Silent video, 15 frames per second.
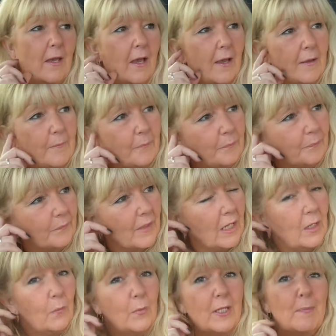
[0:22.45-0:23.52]

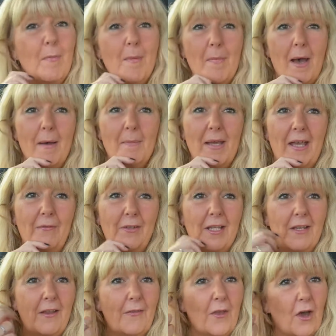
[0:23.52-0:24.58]
my mum having
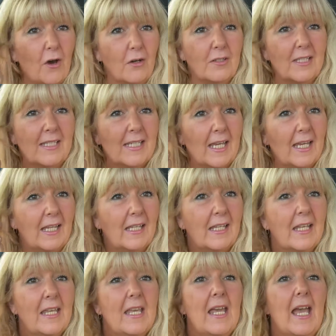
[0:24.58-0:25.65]
another heart attack,